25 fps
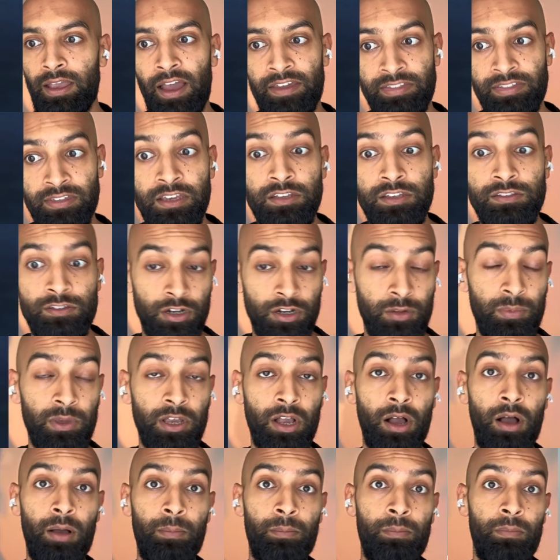I think it's going to
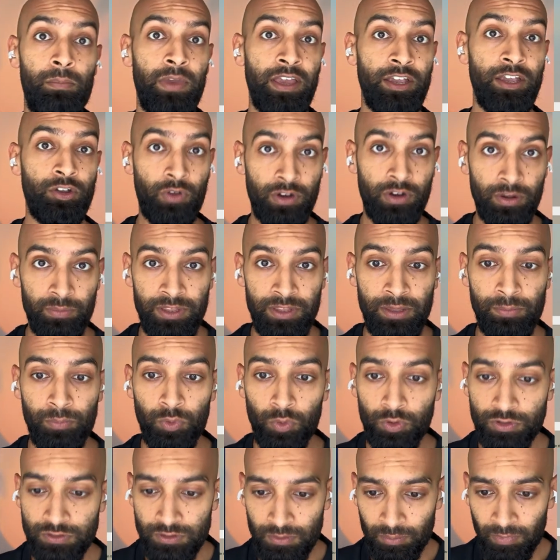become incredibly
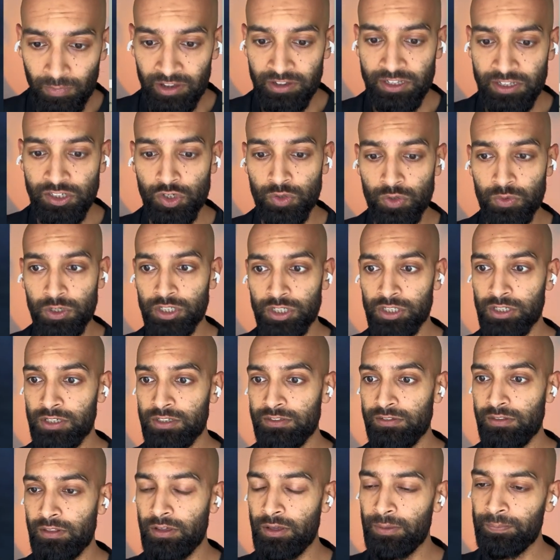important. My intuition
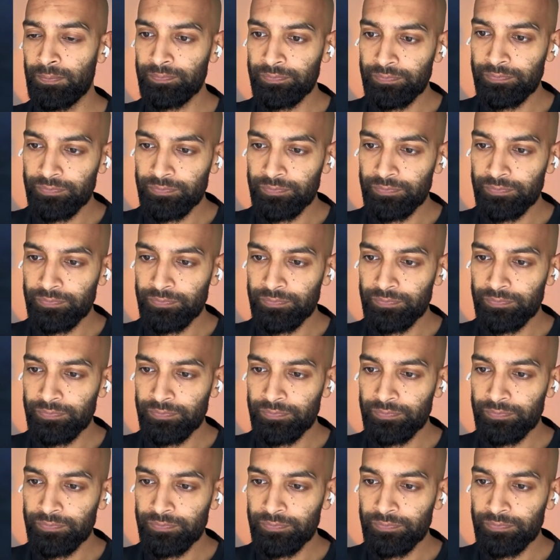is that